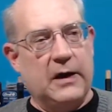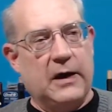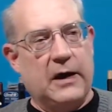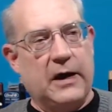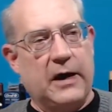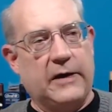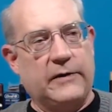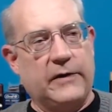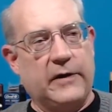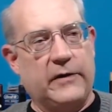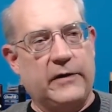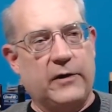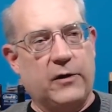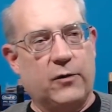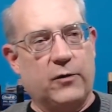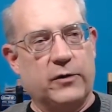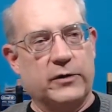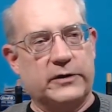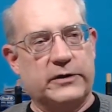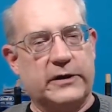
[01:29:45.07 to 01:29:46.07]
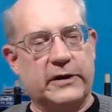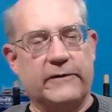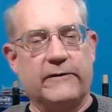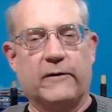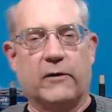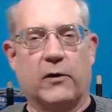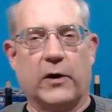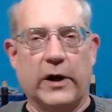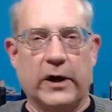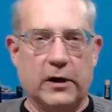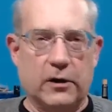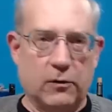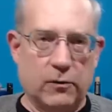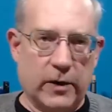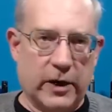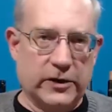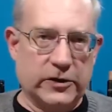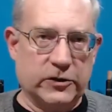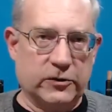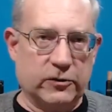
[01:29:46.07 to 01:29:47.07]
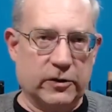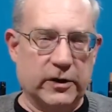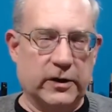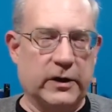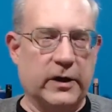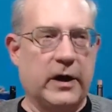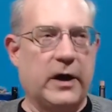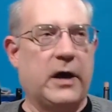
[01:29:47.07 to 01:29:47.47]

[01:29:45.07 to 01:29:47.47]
and then there was the Veranda Restaurant,